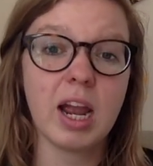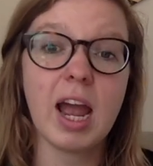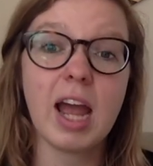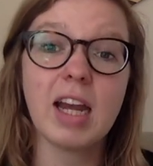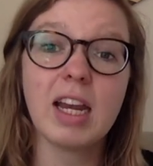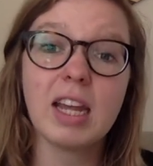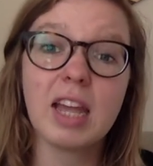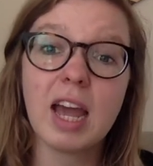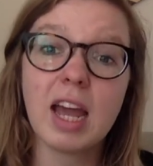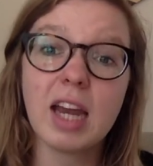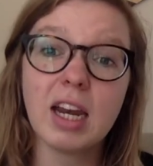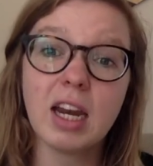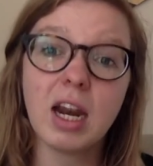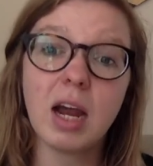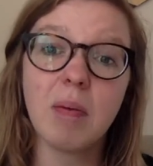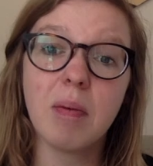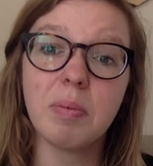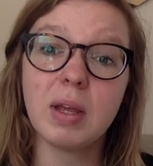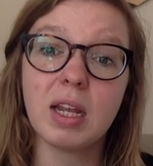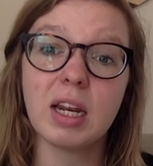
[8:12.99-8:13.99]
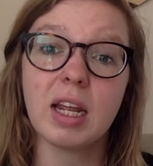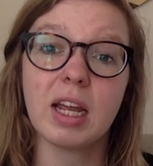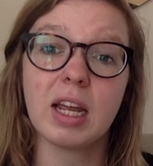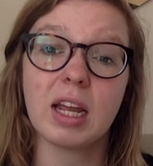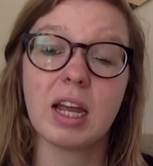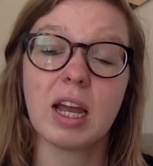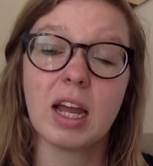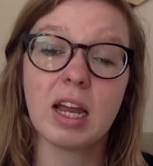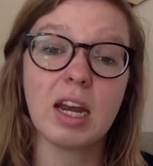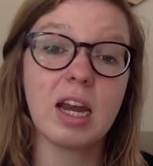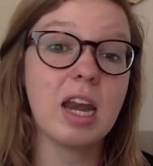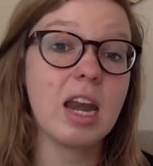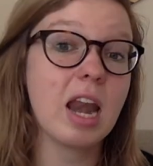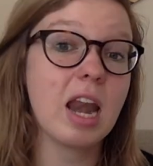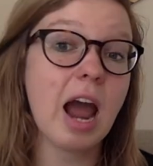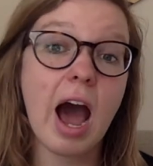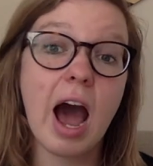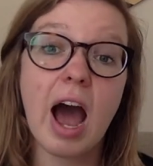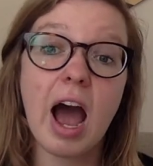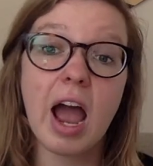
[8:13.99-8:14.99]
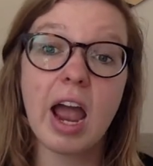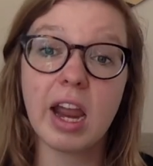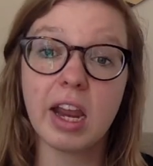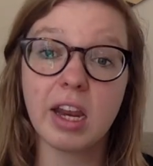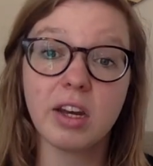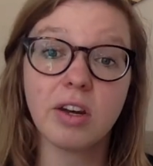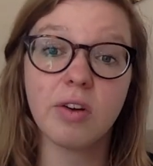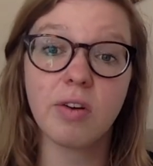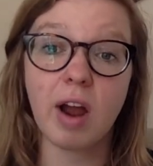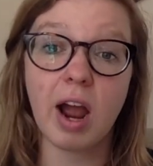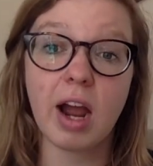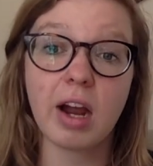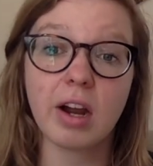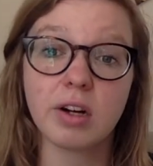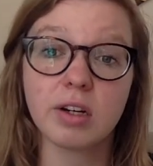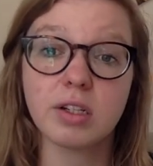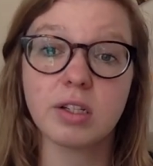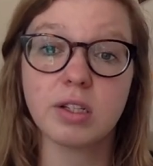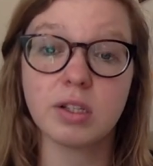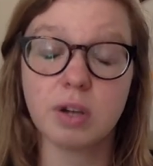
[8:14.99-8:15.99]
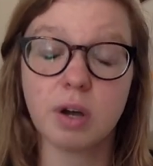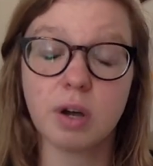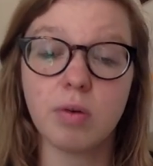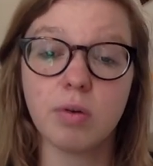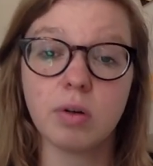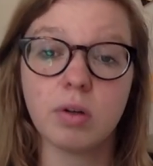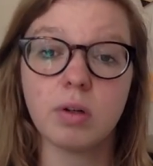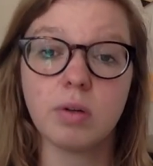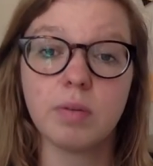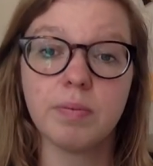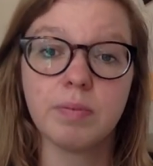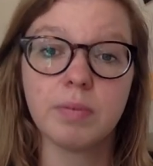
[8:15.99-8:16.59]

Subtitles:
And he ended up eating 9 crackers total.